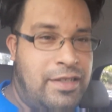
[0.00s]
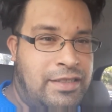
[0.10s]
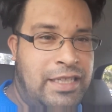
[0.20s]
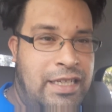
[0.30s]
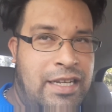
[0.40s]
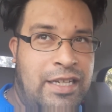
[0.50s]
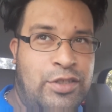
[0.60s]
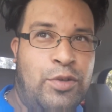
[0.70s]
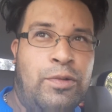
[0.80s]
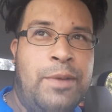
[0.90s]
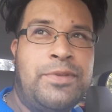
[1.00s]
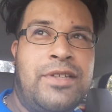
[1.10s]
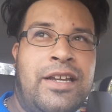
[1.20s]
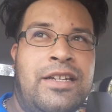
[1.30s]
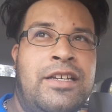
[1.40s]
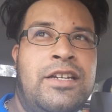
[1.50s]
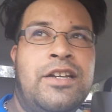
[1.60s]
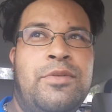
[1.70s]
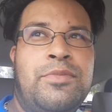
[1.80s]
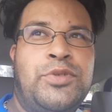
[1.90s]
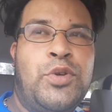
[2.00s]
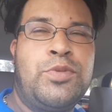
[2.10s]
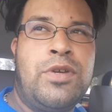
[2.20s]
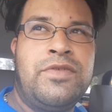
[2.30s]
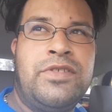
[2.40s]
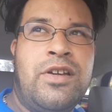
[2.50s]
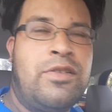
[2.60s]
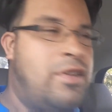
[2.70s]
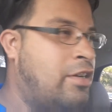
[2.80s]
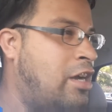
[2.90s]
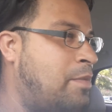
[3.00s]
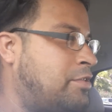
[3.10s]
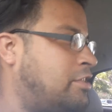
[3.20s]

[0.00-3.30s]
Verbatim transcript: this thing like his old website, GeorgeMilesVidal.com or